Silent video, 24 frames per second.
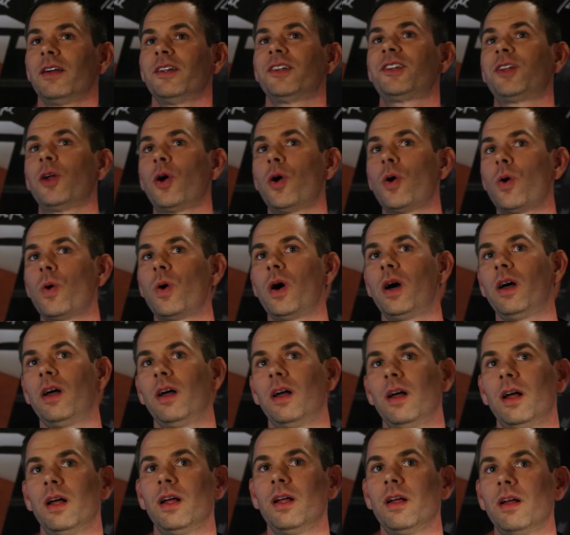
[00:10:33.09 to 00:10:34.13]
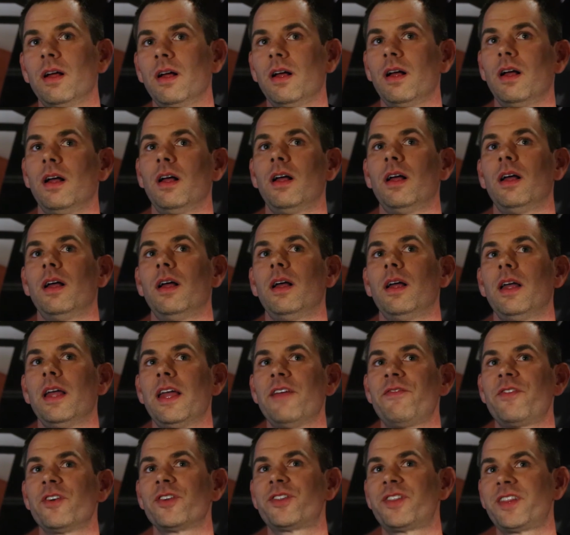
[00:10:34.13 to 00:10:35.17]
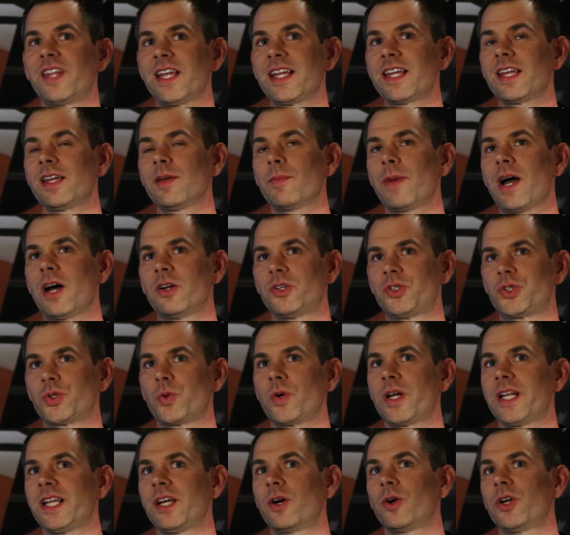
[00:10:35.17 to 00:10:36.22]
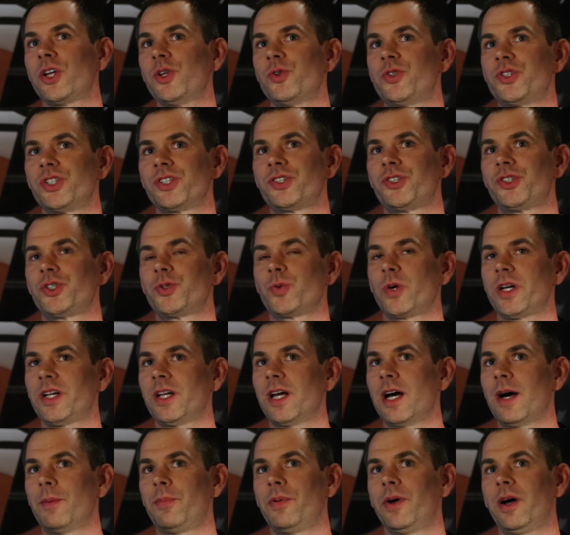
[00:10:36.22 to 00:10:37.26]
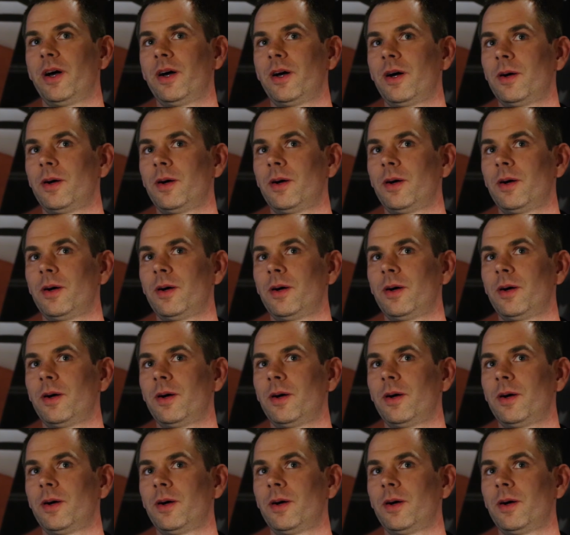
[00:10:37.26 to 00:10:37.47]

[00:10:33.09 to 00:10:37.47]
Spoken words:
So if you're thinking about joining or you just joined up,